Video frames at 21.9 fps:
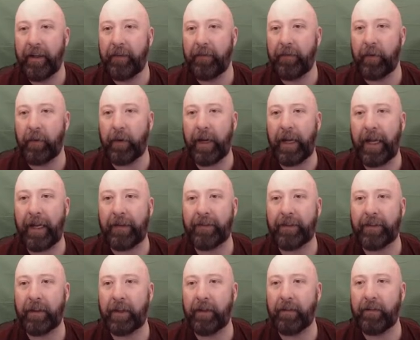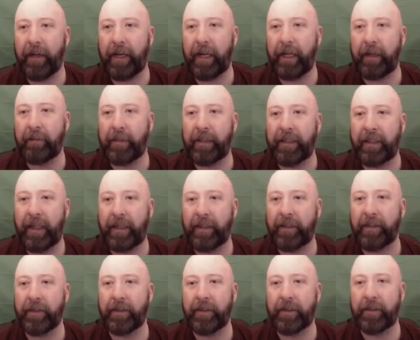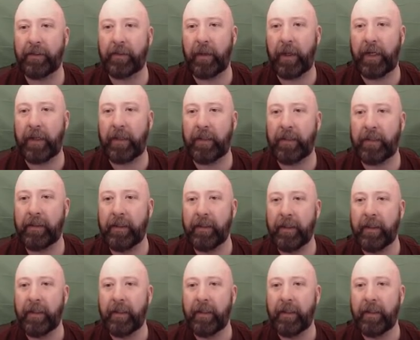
4.5-star rating potential as well.